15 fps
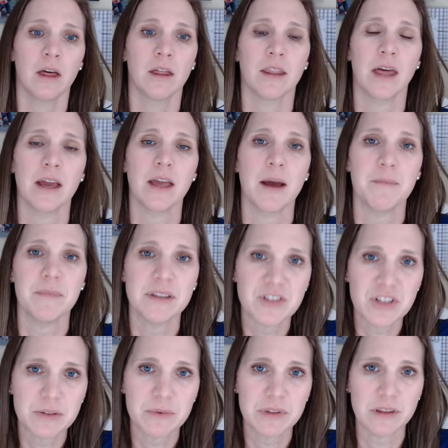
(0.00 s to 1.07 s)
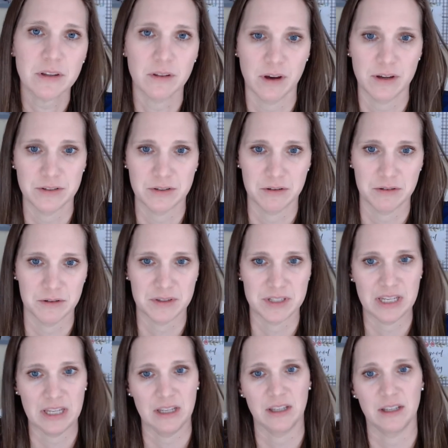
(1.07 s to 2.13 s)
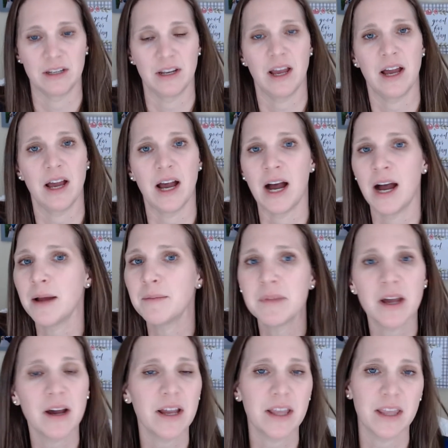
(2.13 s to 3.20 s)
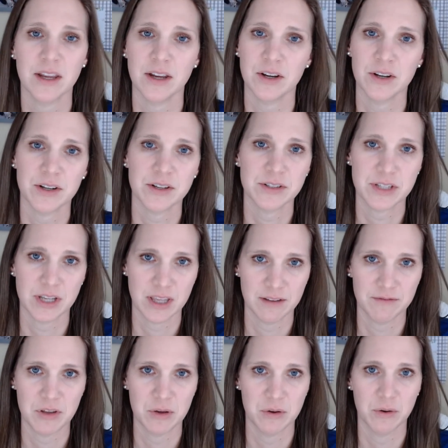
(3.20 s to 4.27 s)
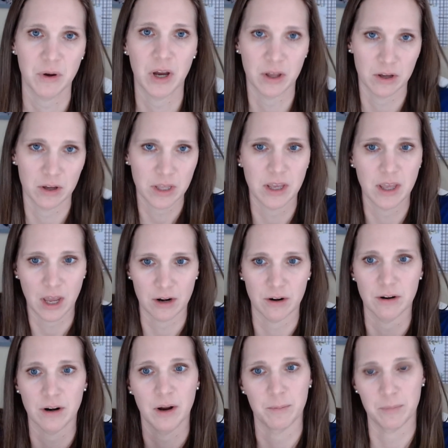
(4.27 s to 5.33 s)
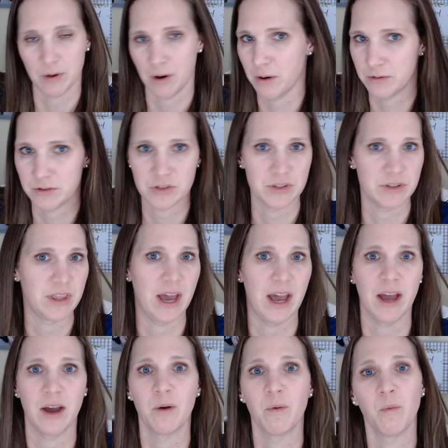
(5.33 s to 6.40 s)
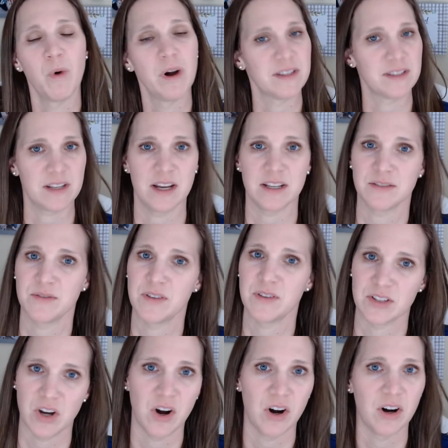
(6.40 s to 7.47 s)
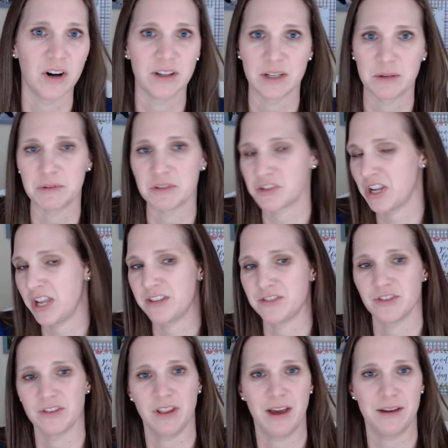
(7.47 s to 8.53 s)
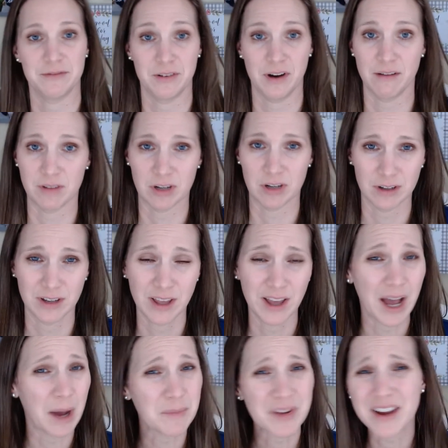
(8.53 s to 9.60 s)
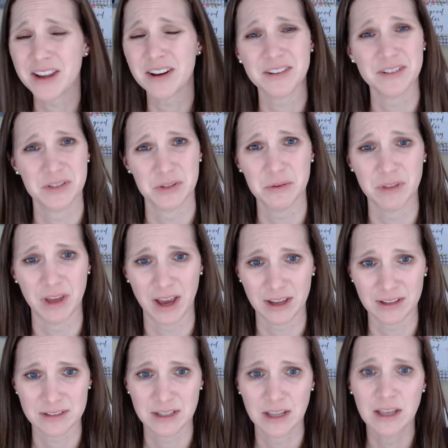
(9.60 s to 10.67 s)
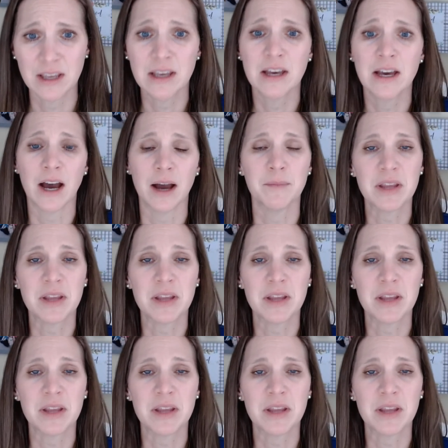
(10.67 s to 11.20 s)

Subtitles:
Like I mentioned with the laundry routine, I'm not here to give you a cookie cutter approach that one size fits all and it will change your life forever. I'm not here to do that. I'm